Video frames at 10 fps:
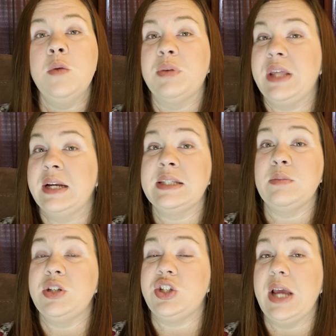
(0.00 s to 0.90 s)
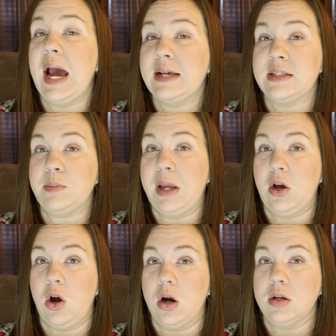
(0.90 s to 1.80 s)
but that doesn't mean she has to
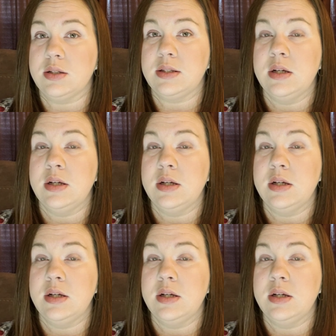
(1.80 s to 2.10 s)
make cards.